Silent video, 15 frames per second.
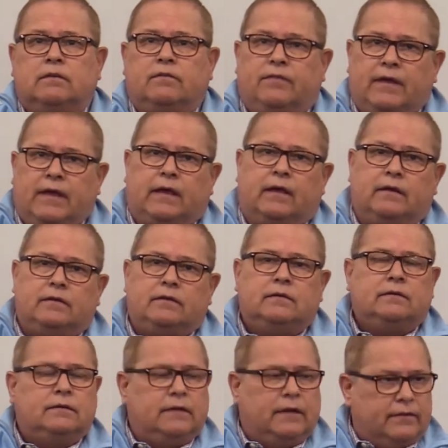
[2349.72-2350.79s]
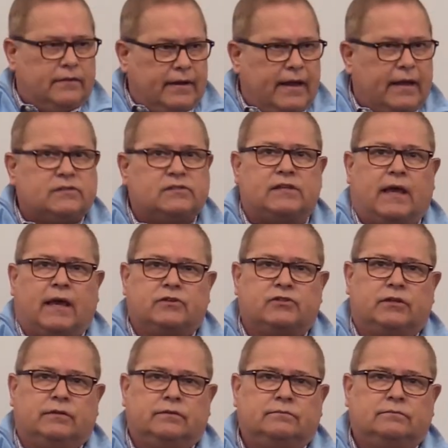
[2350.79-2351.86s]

Then, in the next section,